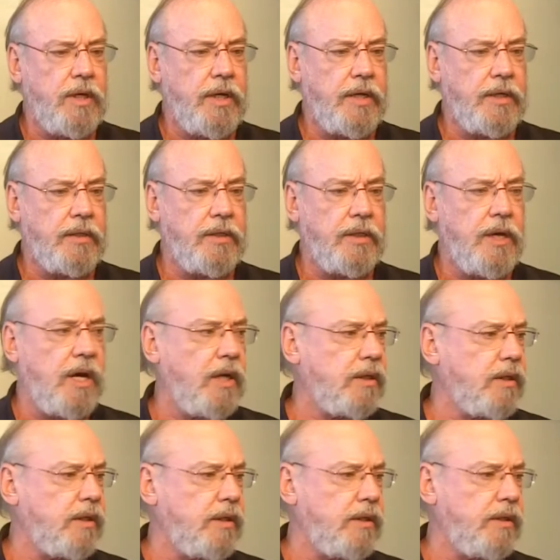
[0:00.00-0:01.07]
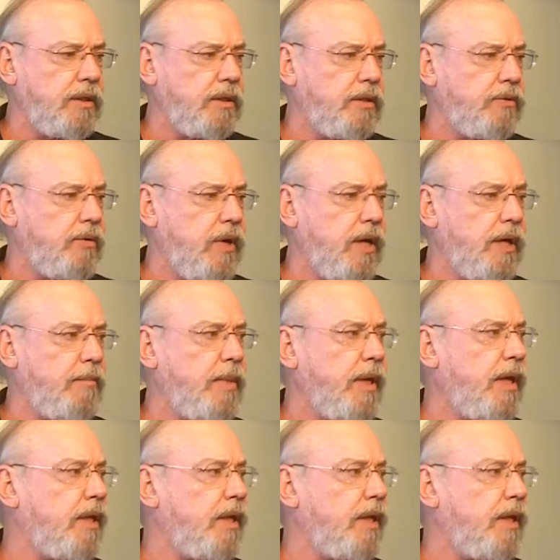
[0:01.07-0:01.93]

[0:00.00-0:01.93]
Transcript: and the Aka India tribe,